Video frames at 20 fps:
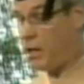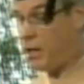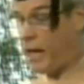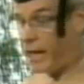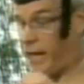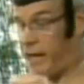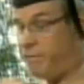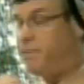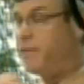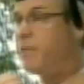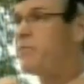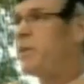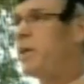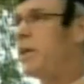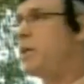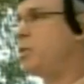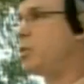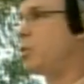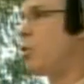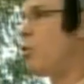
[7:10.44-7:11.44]
like a
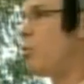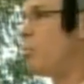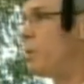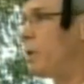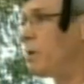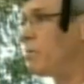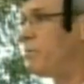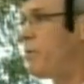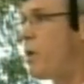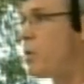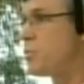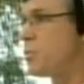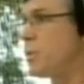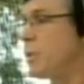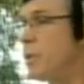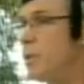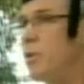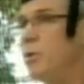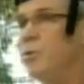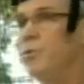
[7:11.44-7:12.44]
15-year-old being falsely
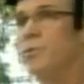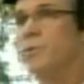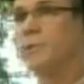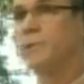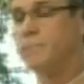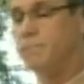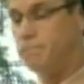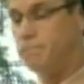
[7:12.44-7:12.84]
accused.